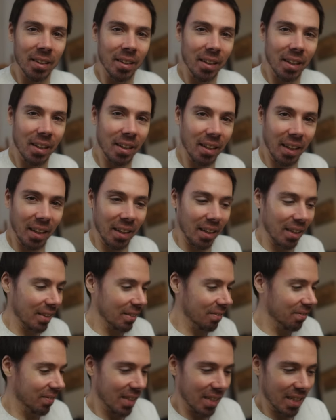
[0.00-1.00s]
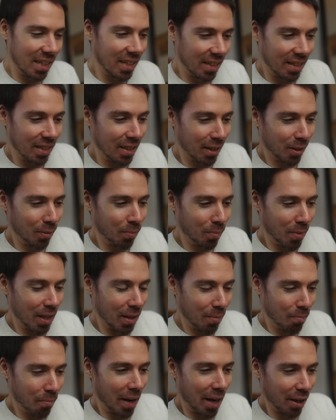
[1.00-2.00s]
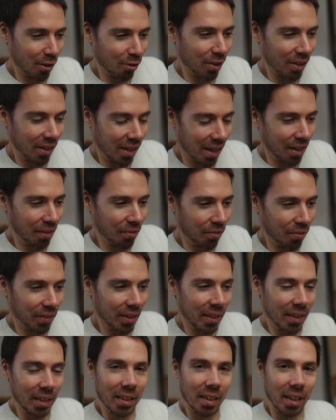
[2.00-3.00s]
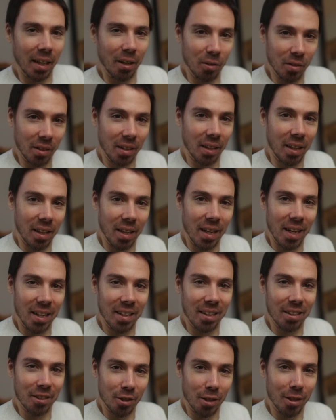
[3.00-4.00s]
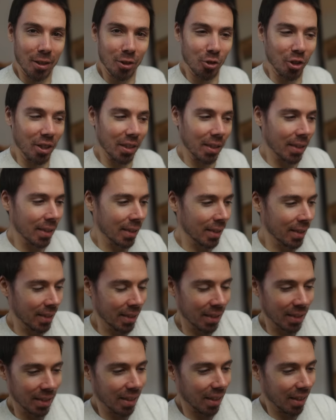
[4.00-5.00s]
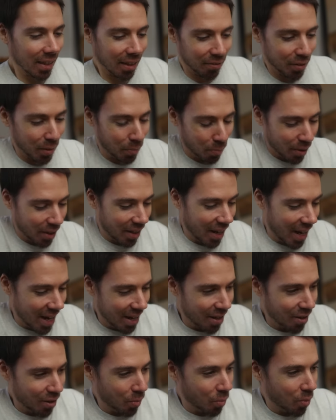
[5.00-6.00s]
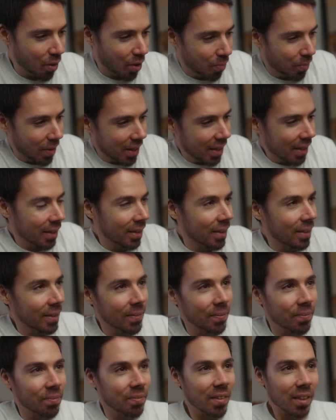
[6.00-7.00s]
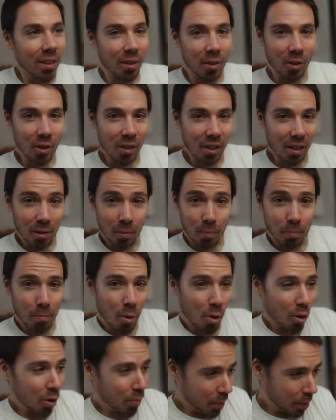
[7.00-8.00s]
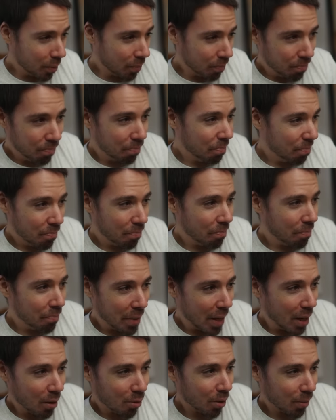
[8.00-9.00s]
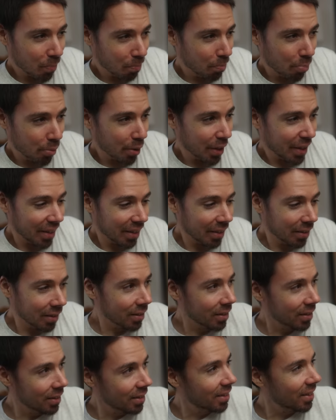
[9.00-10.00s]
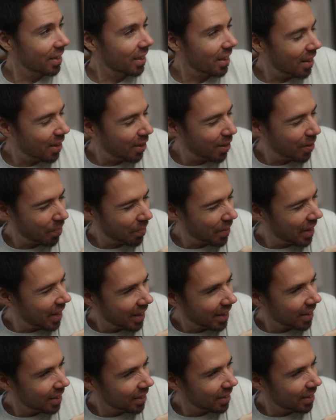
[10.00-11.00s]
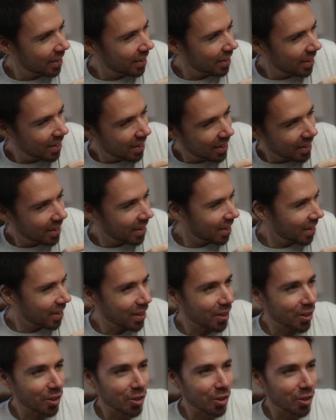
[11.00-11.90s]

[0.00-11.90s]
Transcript: and like 6 minute battery life out in the Canadian tundra? I'd have to bring 8 of them with me, or a little portable power brick. Oh man, the